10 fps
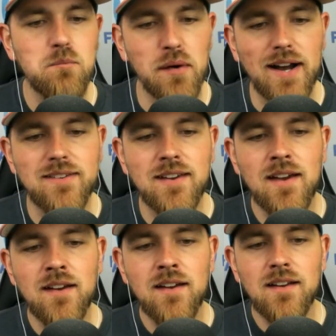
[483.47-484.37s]
But
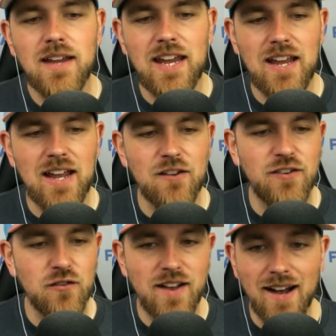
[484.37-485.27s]
if
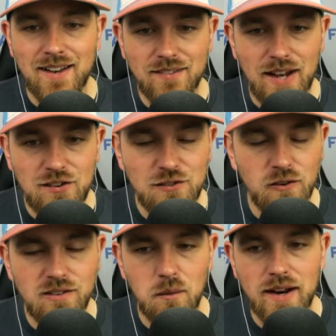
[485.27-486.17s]
you've got an inclination
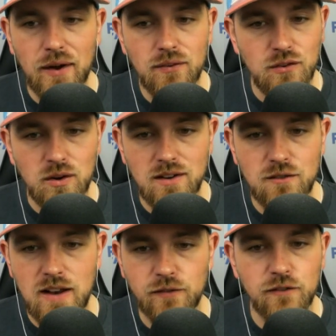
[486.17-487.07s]
towards someone else, you
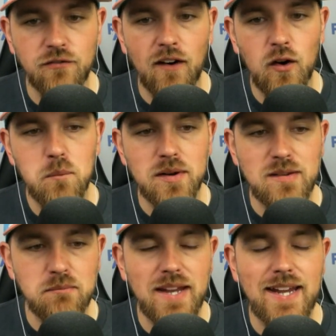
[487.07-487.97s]
can definitely follow it. But
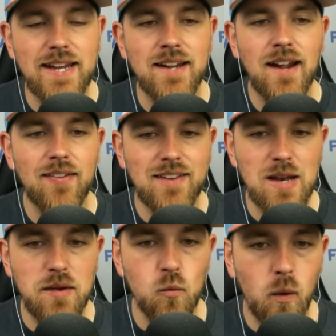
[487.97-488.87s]
to me, it's going
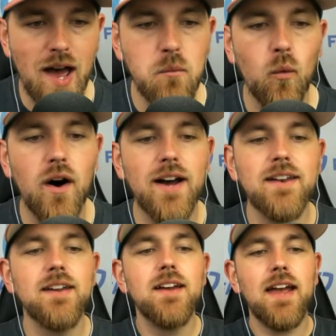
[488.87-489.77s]
to be Webb
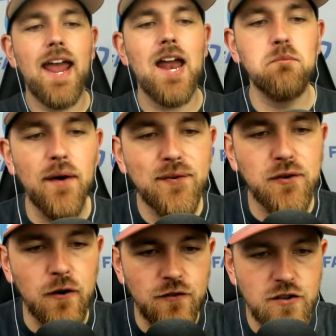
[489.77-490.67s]
one and
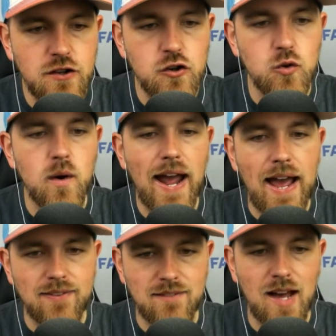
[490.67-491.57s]
Musgrove two
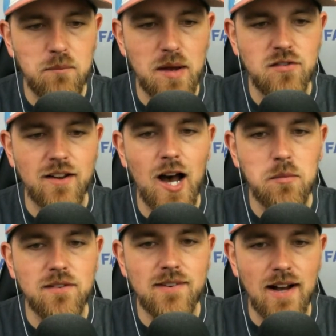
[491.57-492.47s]
as the top pitching
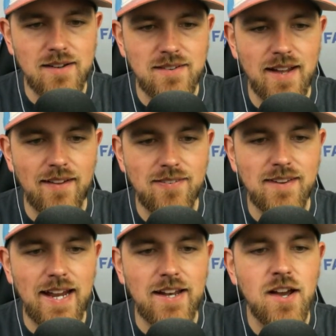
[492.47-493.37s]
options on tonight's
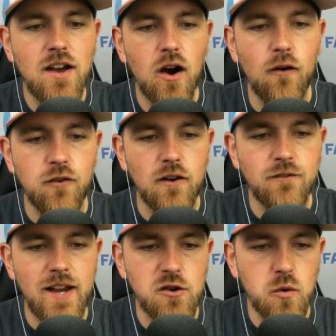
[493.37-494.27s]
slate over on
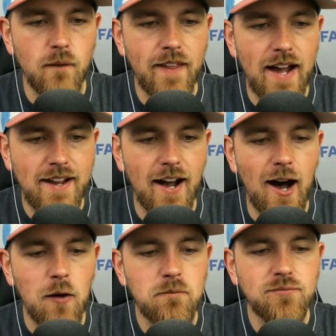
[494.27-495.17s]
FanDuel dot com.